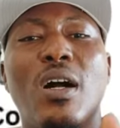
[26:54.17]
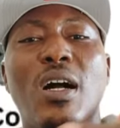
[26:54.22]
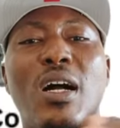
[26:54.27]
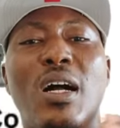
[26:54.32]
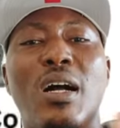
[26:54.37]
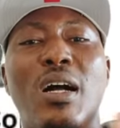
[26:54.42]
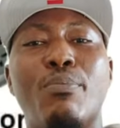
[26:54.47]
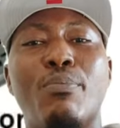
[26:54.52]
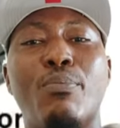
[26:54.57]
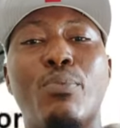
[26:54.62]

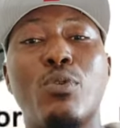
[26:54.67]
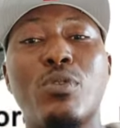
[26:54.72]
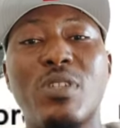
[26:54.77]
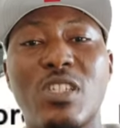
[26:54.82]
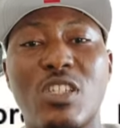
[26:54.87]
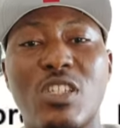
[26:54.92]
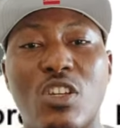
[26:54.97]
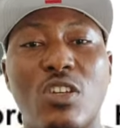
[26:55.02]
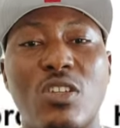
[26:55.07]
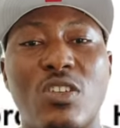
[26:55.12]
position
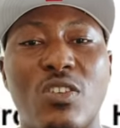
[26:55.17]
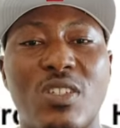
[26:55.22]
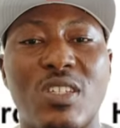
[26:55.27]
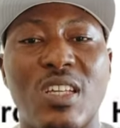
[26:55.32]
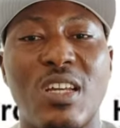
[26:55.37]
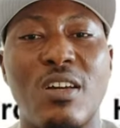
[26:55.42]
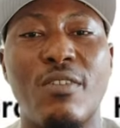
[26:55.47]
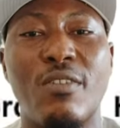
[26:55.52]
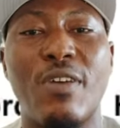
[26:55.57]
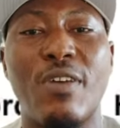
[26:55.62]
yourself,
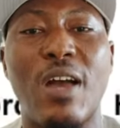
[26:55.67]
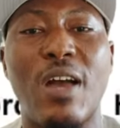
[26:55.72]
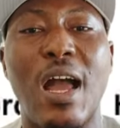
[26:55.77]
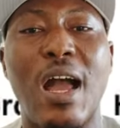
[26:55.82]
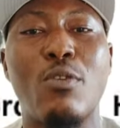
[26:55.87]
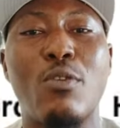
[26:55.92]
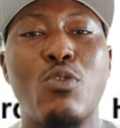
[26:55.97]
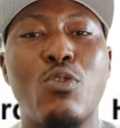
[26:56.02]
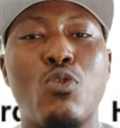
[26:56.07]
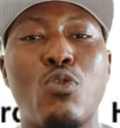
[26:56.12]
how
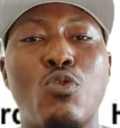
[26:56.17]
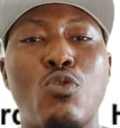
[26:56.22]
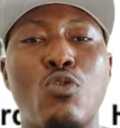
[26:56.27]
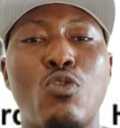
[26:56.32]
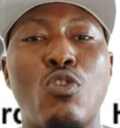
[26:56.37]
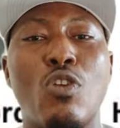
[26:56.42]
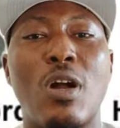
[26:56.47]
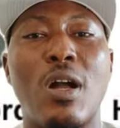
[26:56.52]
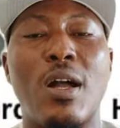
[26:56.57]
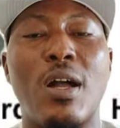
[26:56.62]
you
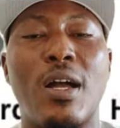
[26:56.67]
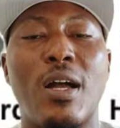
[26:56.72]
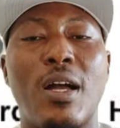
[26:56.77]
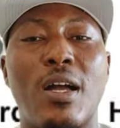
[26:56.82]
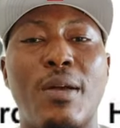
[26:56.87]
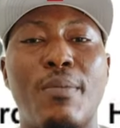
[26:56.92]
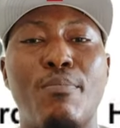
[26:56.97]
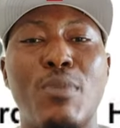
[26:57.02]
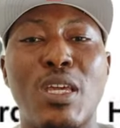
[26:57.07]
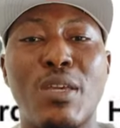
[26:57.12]

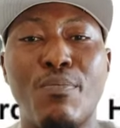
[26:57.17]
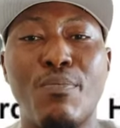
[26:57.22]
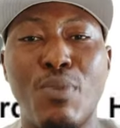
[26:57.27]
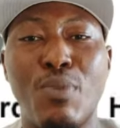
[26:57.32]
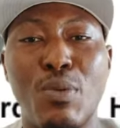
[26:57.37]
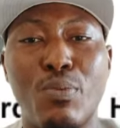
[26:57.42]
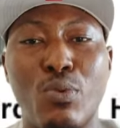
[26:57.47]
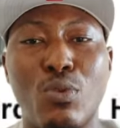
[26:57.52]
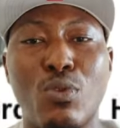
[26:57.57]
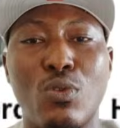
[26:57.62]
make
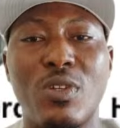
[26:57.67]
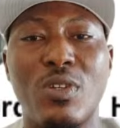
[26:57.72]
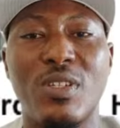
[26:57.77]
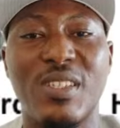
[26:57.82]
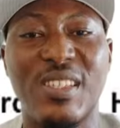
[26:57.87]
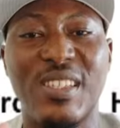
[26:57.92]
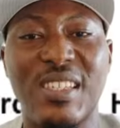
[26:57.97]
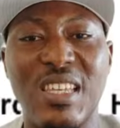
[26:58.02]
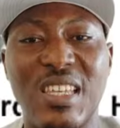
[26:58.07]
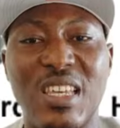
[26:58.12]
people
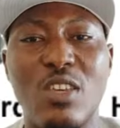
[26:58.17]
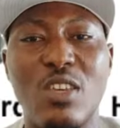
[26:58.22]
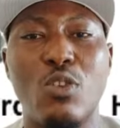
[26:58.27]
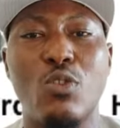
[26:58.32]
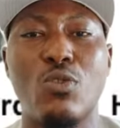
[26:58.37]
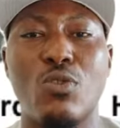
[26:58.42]
see you.